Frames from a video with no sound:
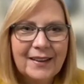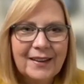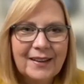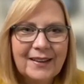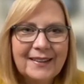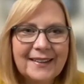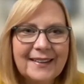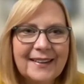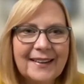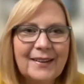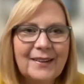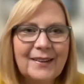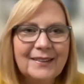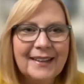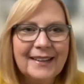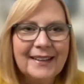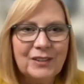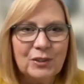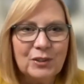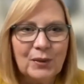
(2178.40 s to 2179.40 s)
you know,
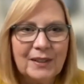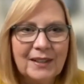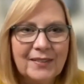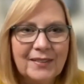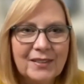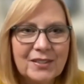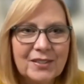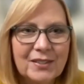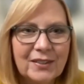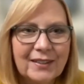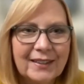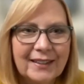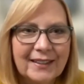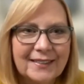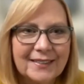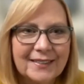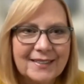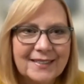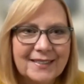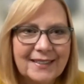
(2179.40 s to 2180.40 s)
like joining the
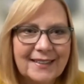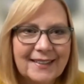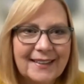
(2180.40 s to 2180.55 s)
circus. See